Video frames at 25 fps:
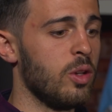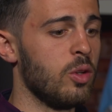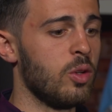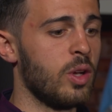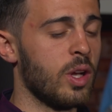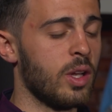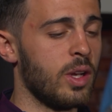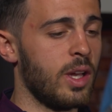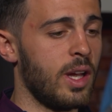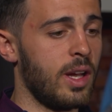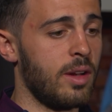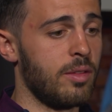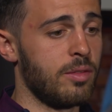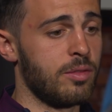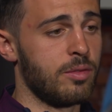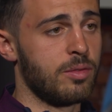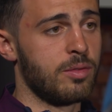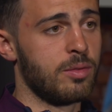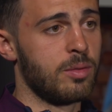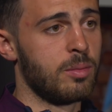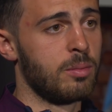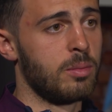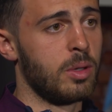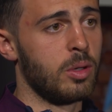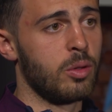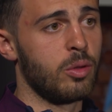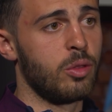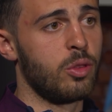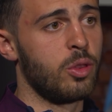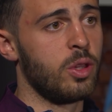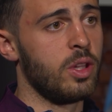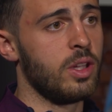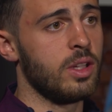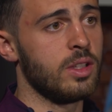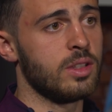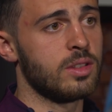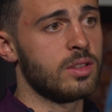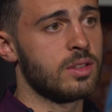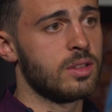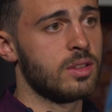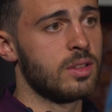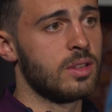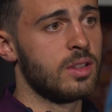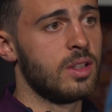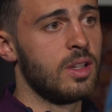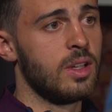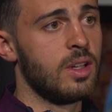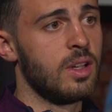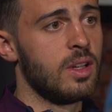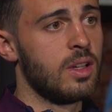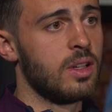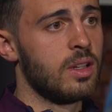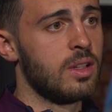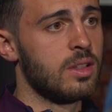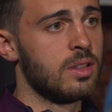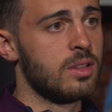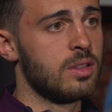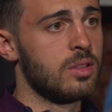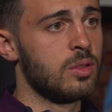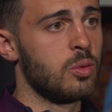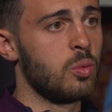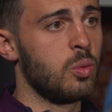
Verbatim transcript: you can have both things, uh,